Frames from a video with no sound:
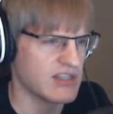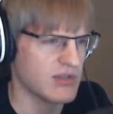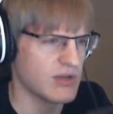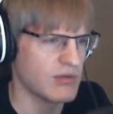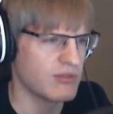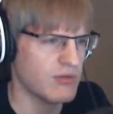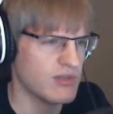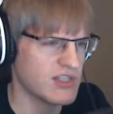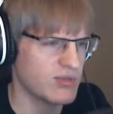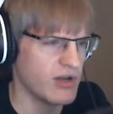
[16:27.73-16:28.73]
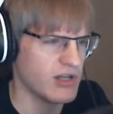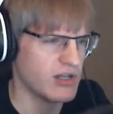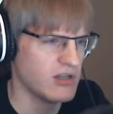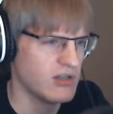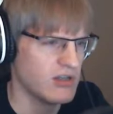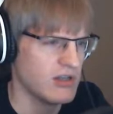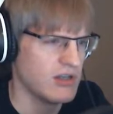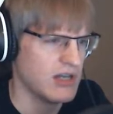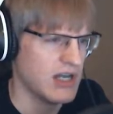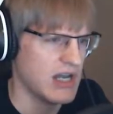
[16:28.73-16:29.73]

So I go through this one,